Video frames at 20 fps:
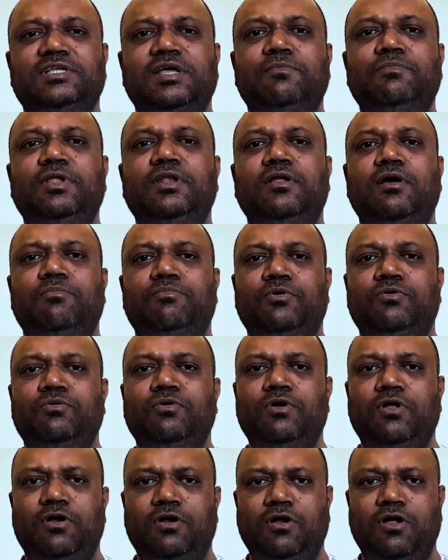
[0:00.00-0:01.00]
have been
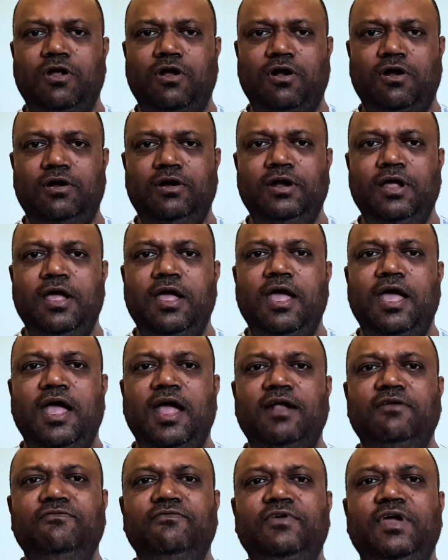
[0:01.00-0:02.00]
approved or not,
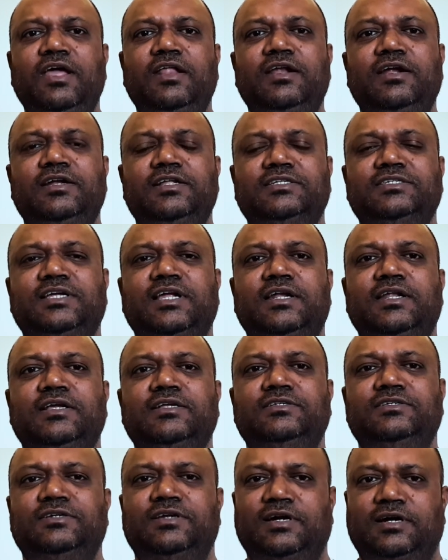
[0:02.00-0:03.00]
and where it is getting
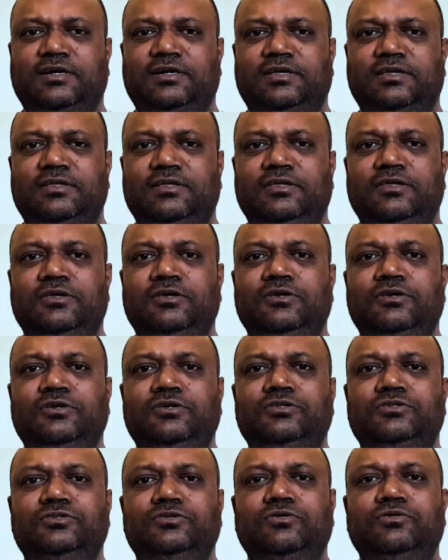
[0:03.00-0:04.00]
stuck.
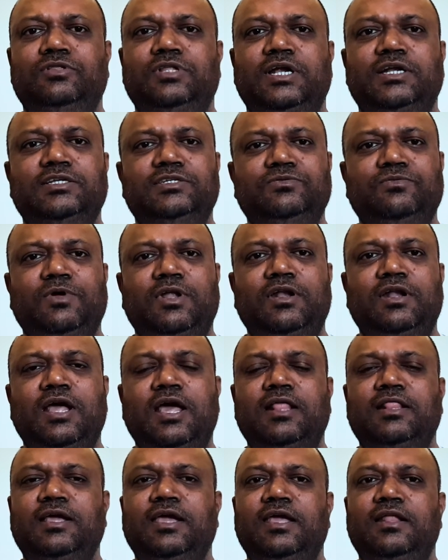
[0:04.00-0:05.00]
So that is one.
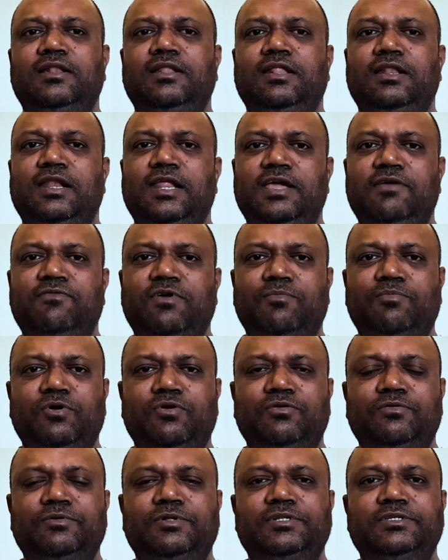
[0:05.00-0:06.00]
And again, the leave
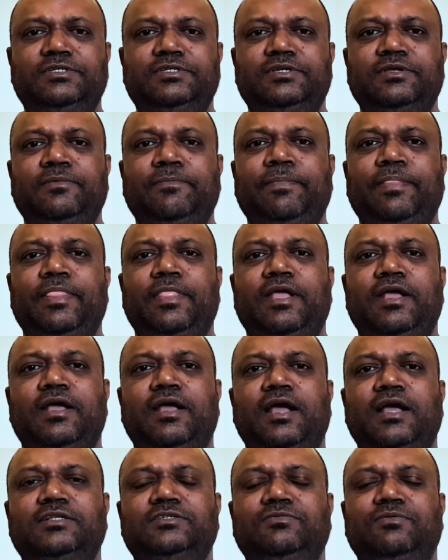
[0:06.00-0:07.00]
approvals
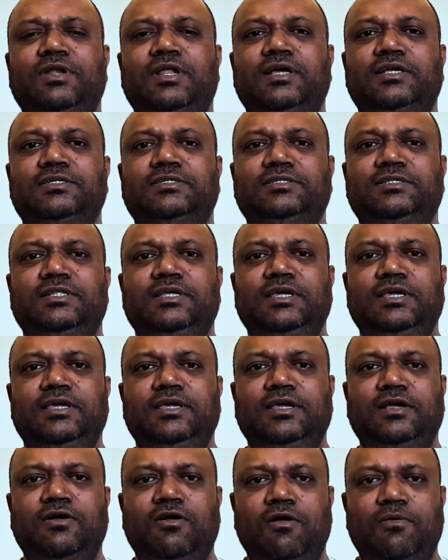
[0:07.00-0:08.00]
as well as
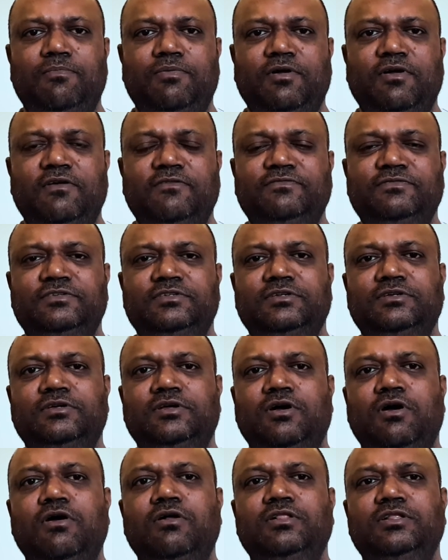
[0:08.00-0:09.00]
the comp-offs,
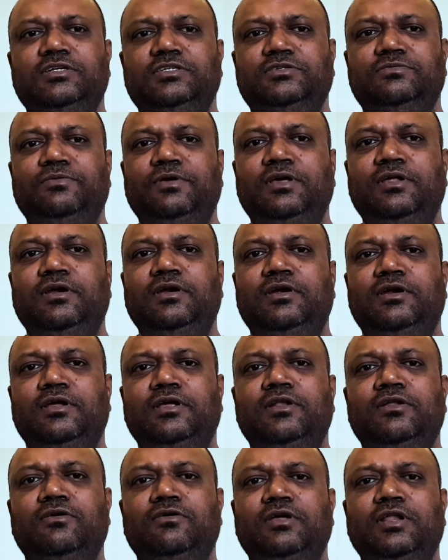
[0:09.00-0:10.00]
all this
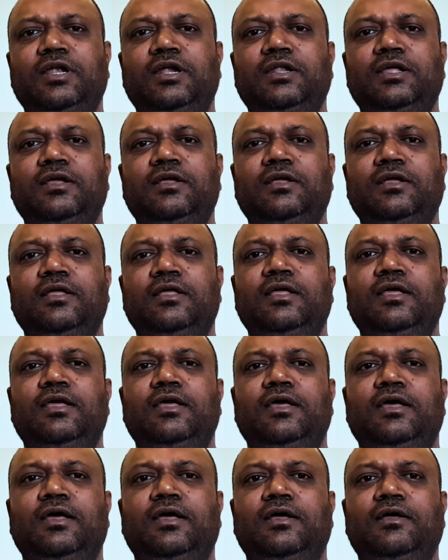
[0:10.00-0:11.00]
were creating
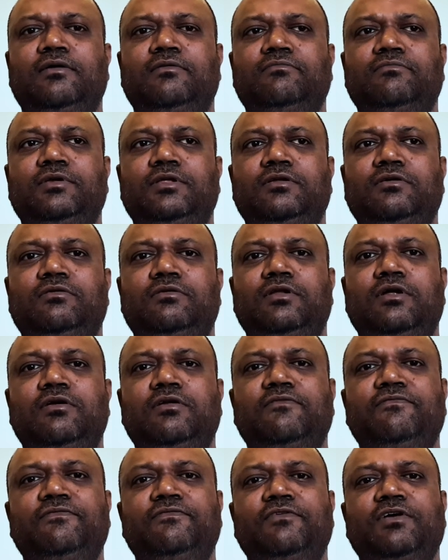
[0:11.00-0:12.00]
a lot
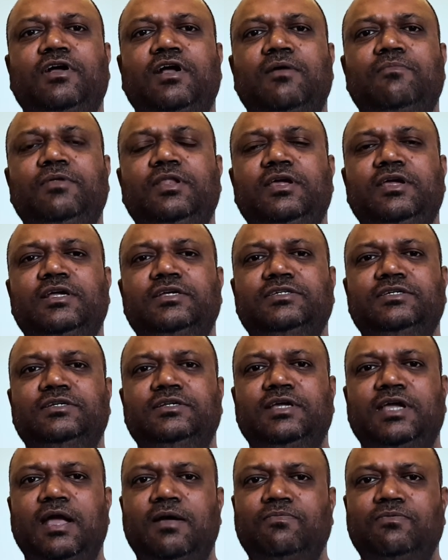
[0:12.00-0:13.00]
of communication
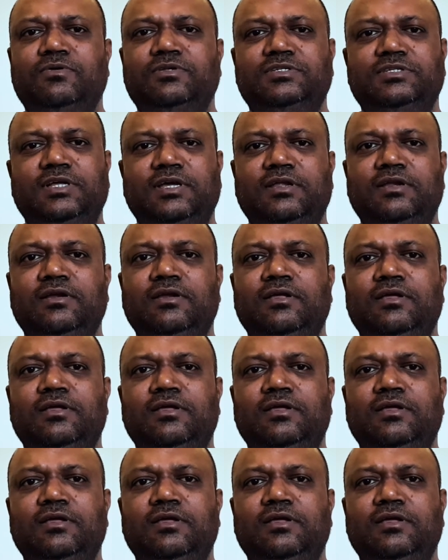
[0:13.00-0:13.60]
gap was there,